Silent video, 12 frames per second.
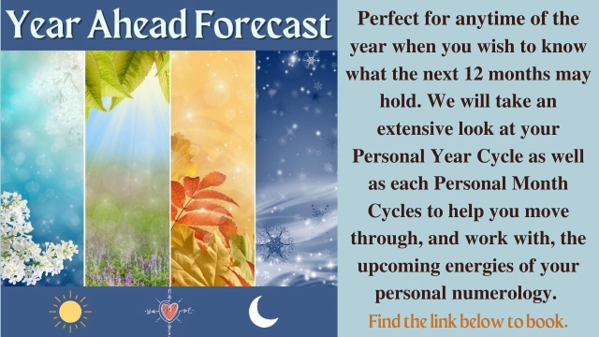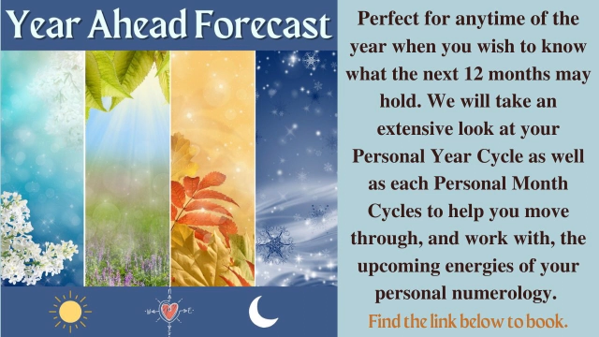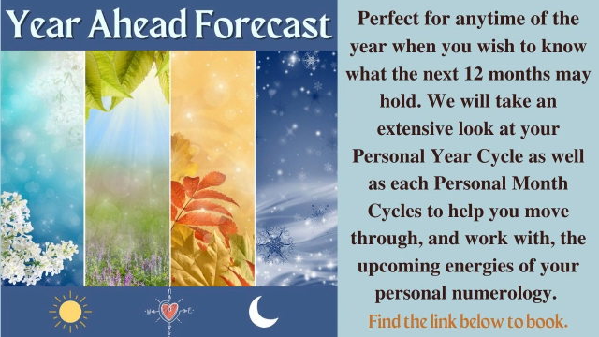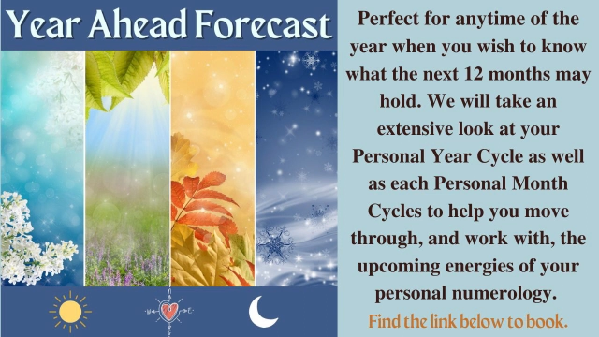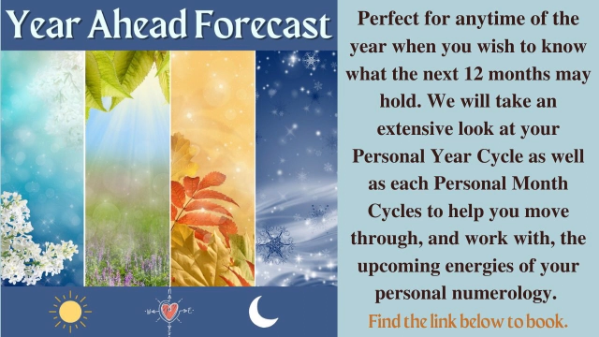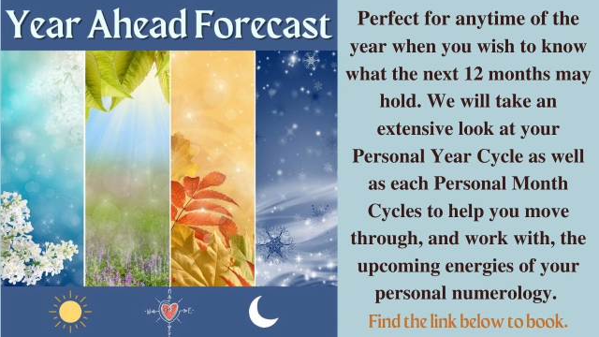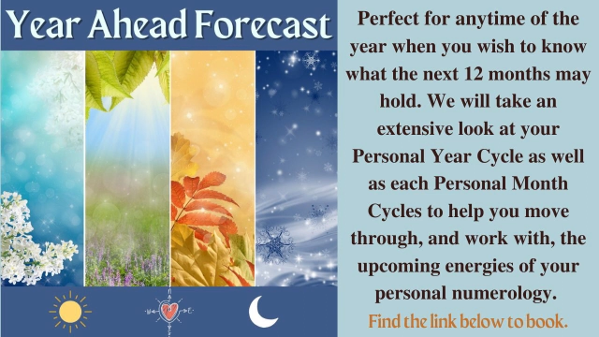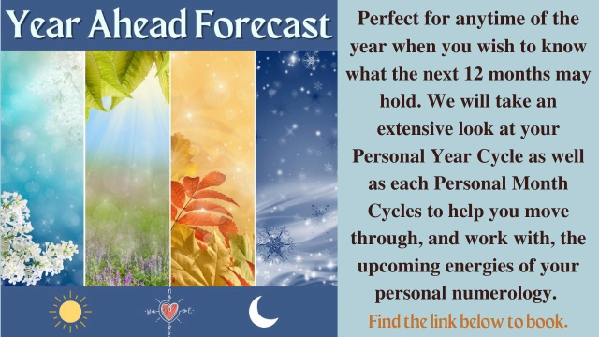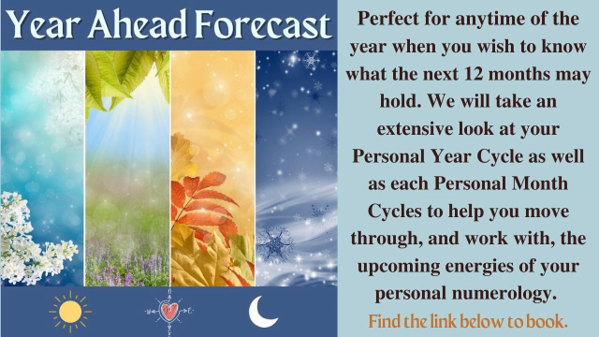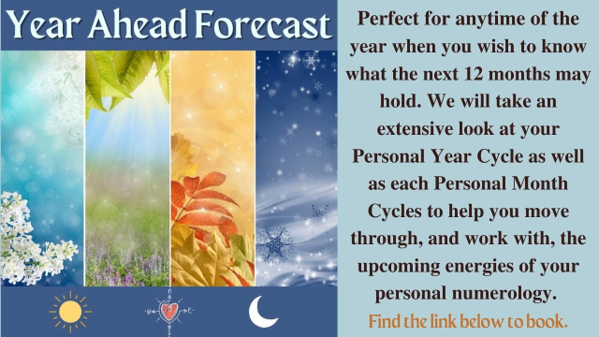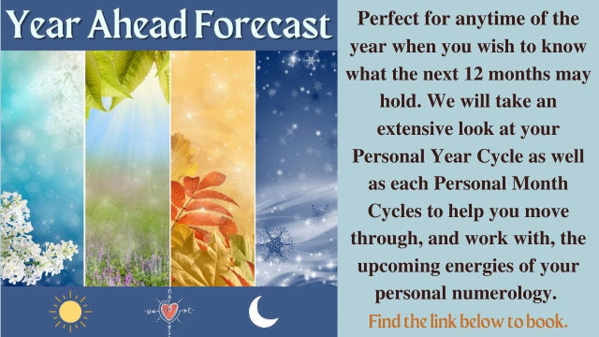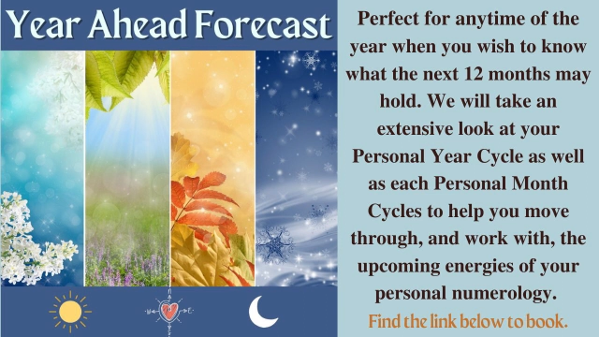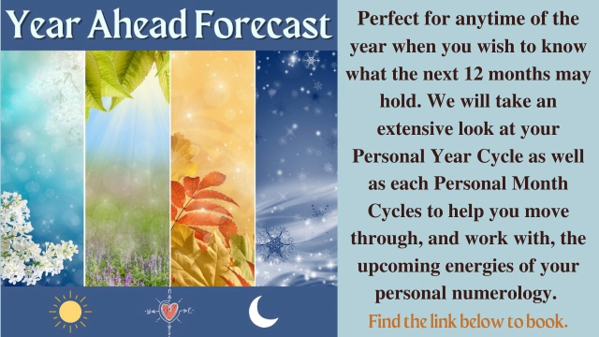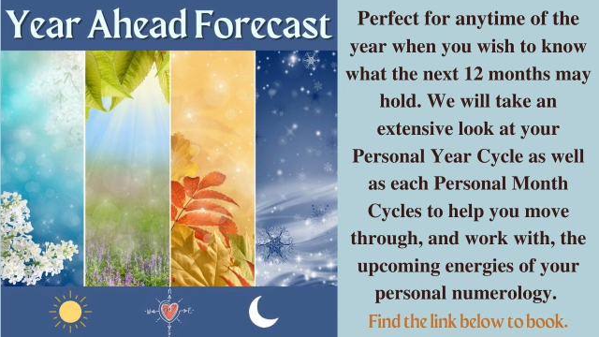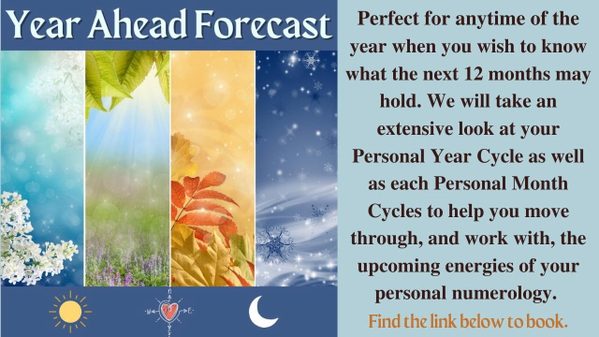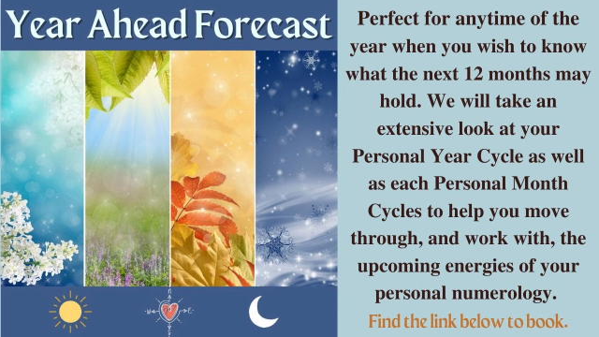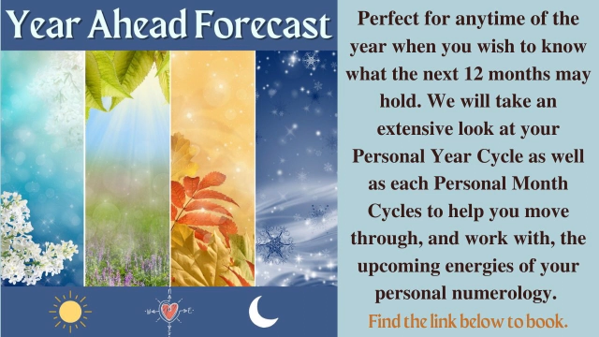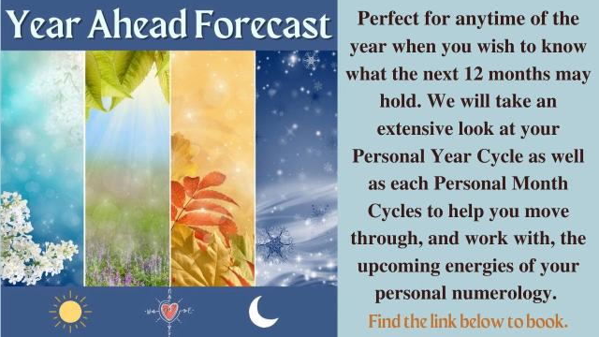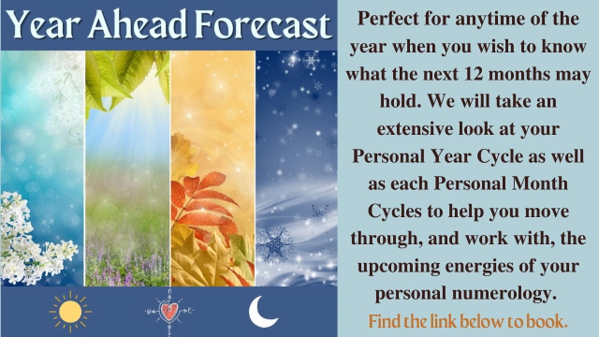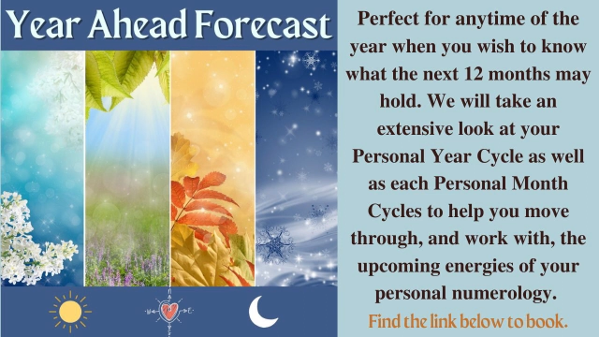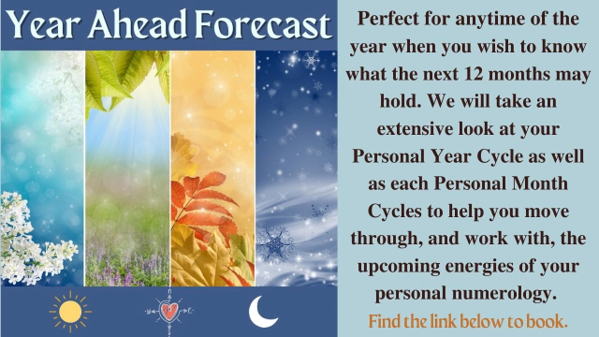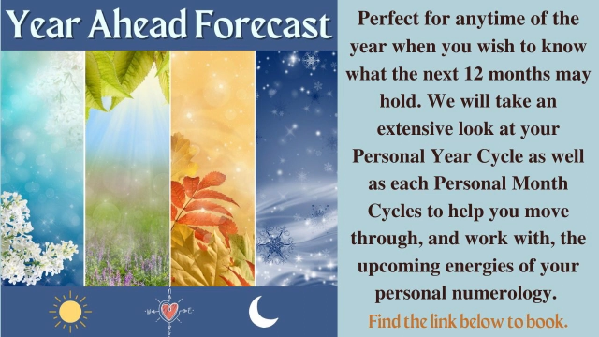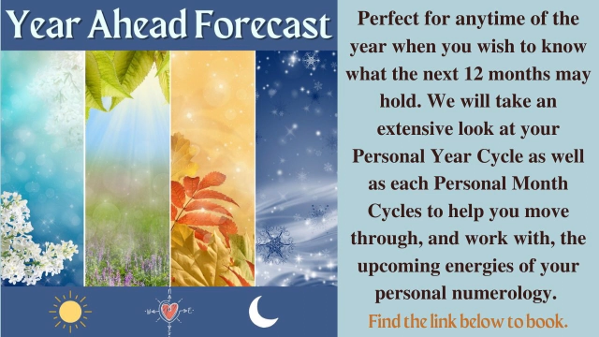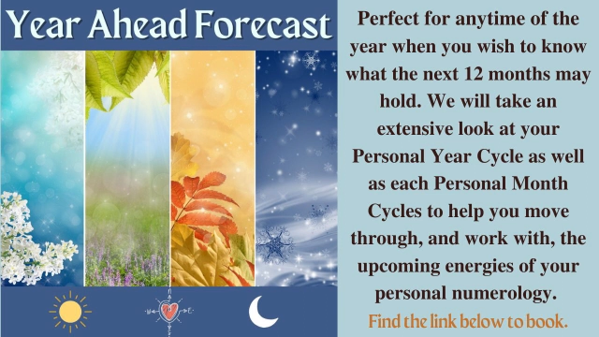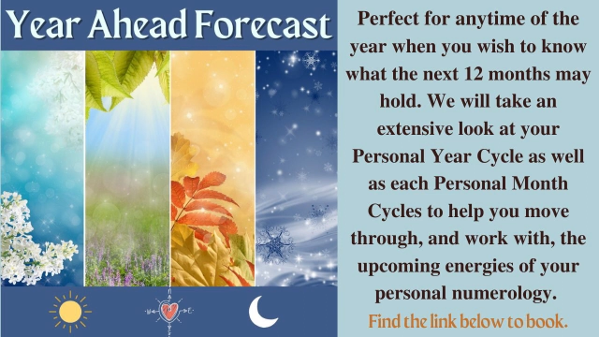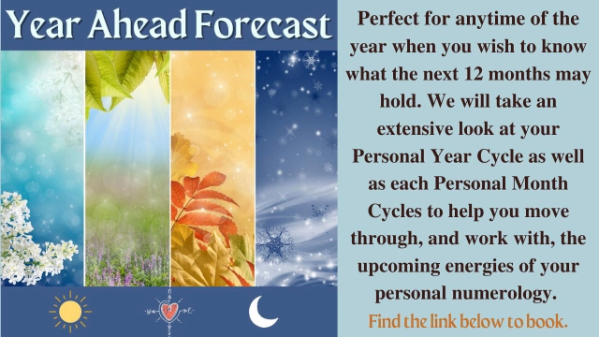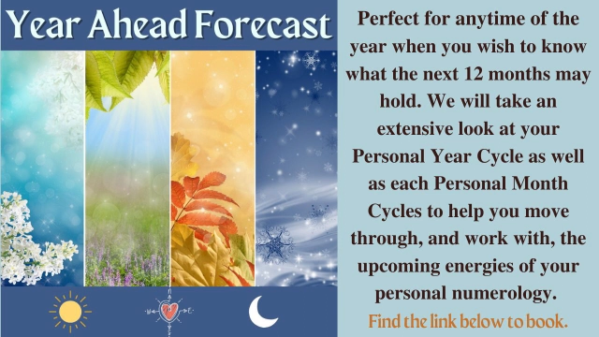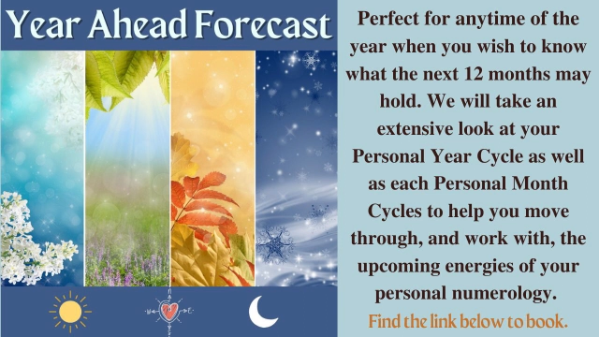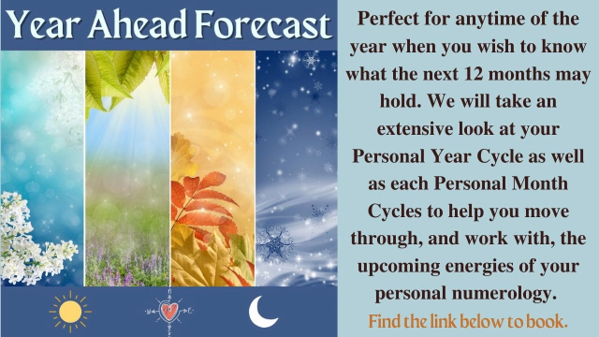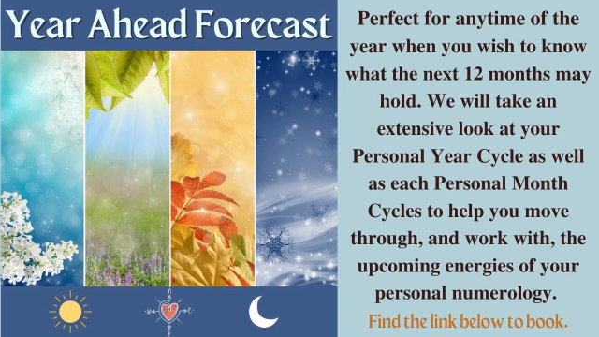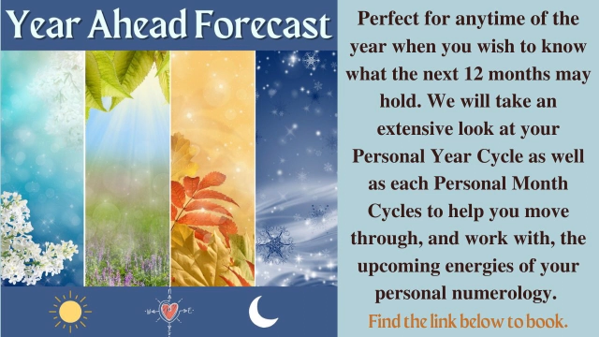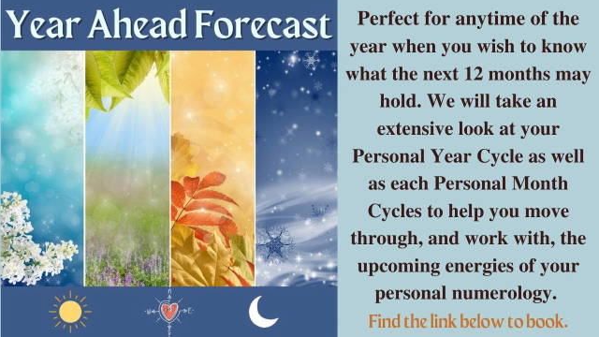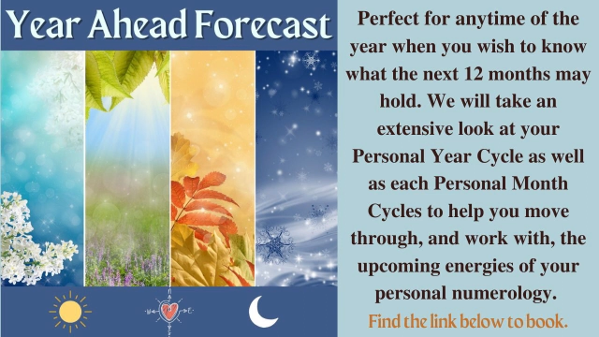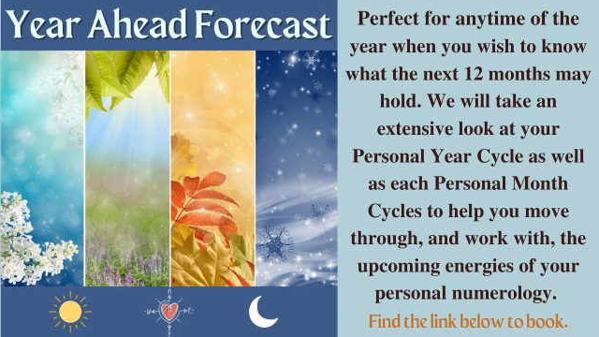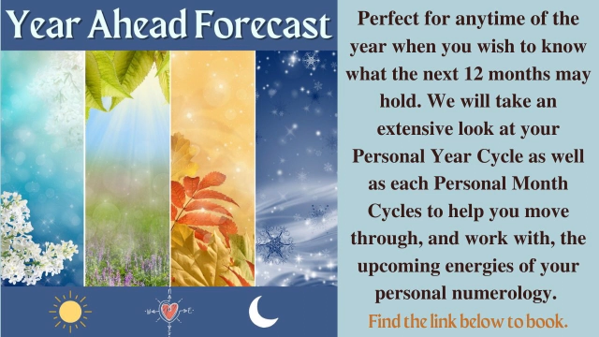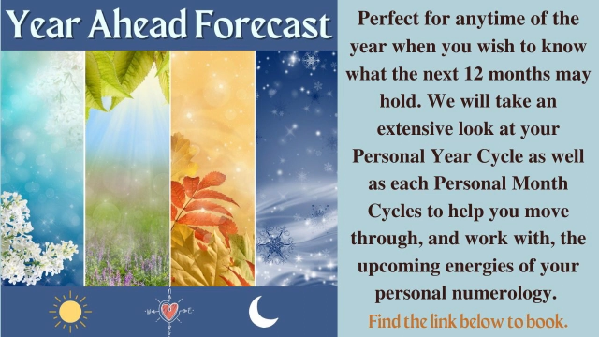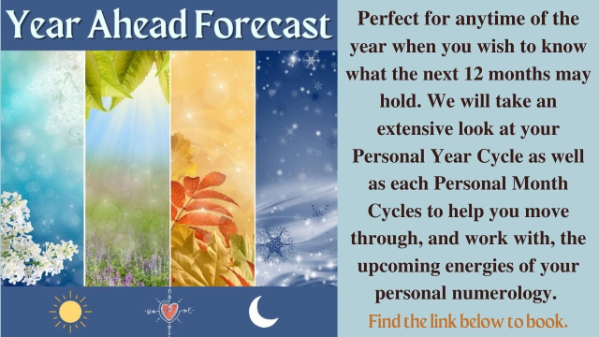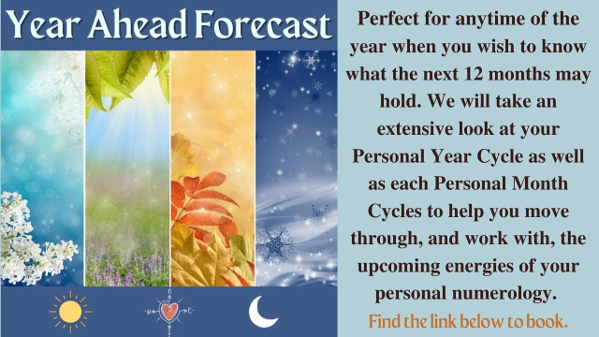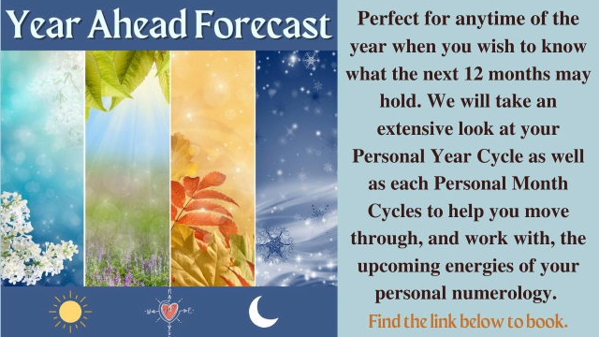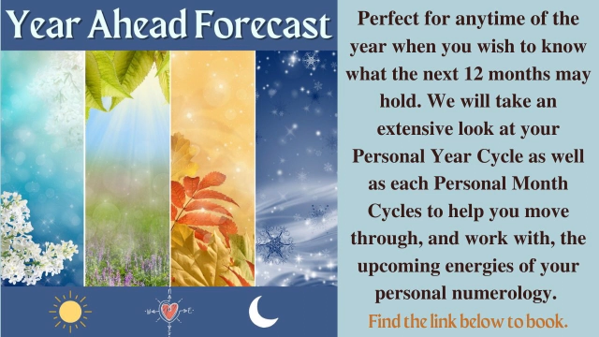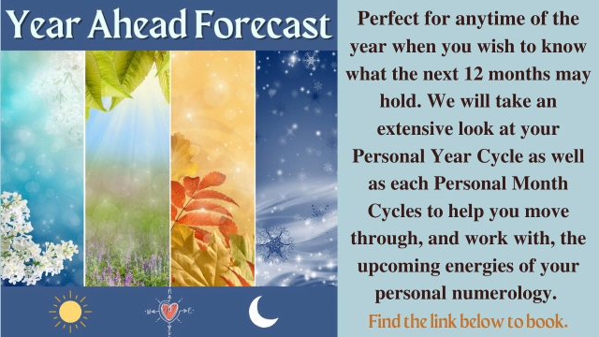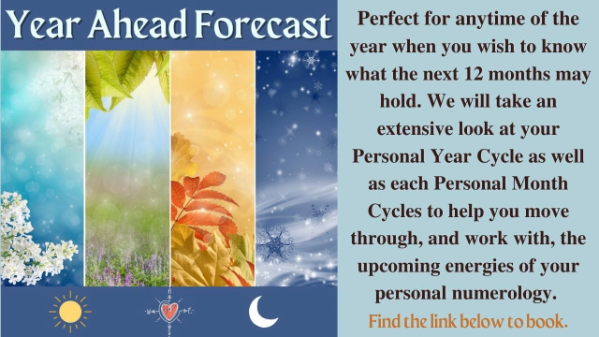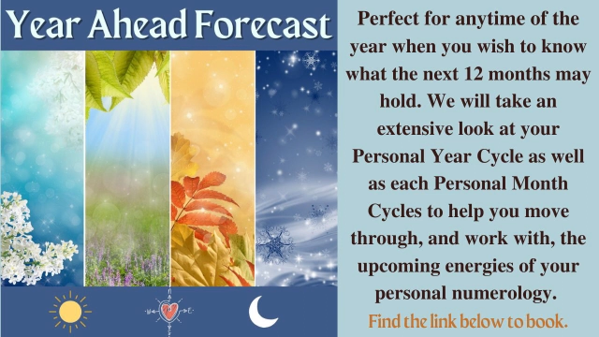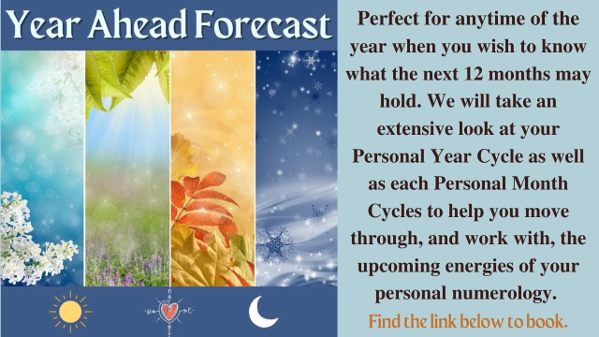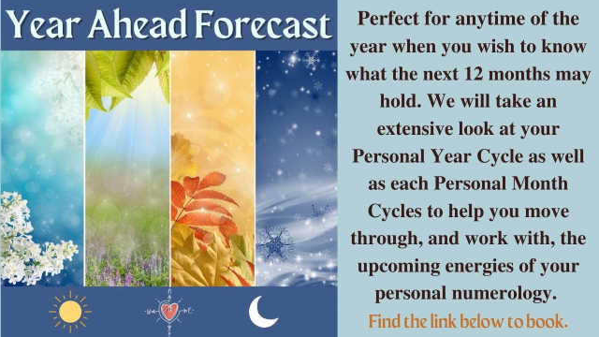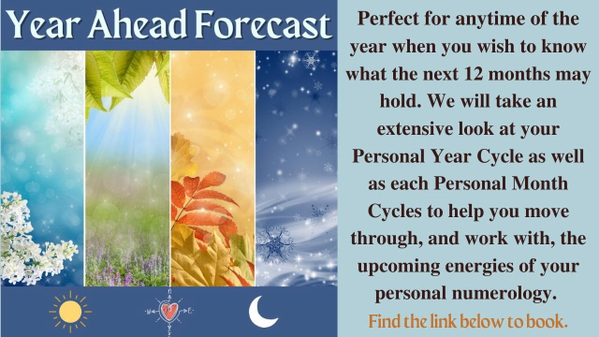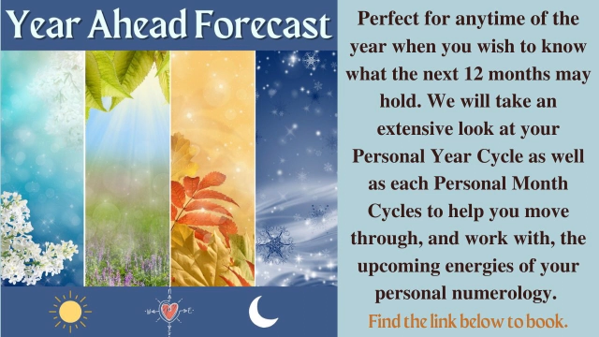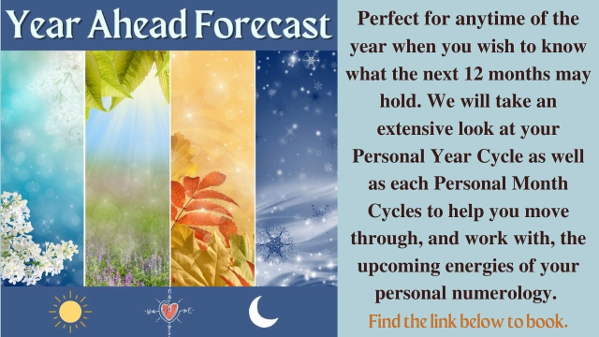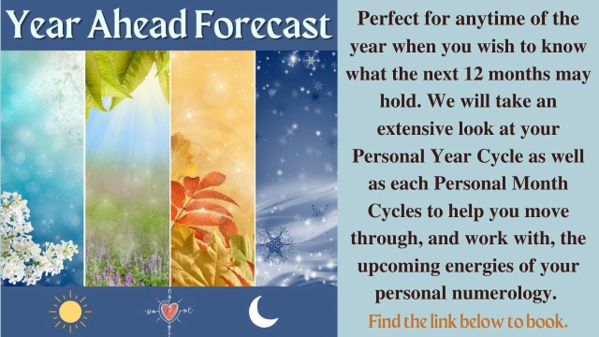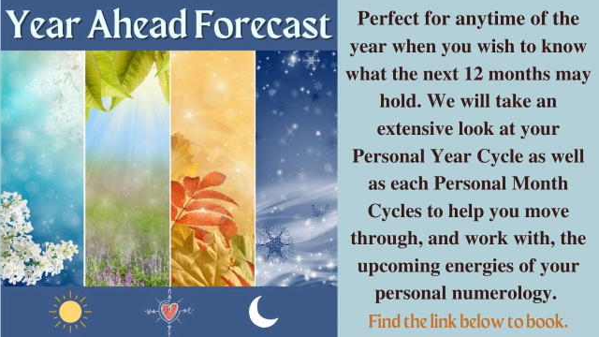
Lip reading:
(no speaker visible)